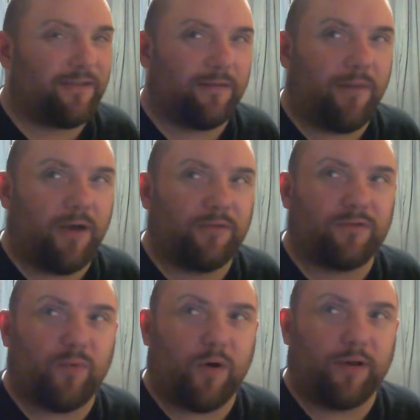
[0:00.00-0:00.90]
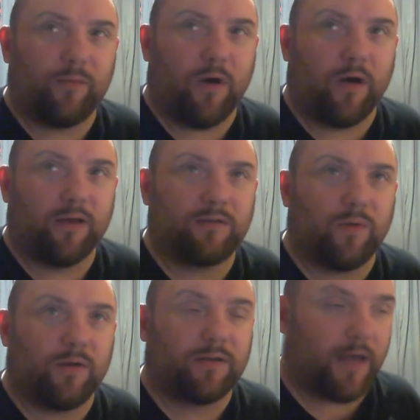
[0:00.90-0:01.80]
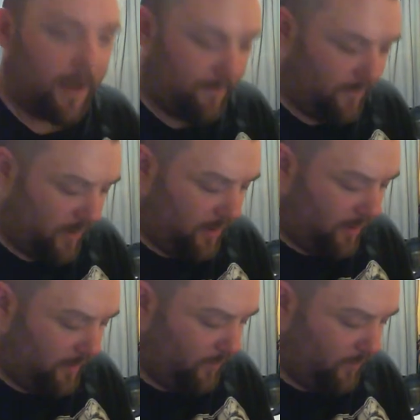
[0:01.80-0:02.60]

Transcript: most of what it was a lot.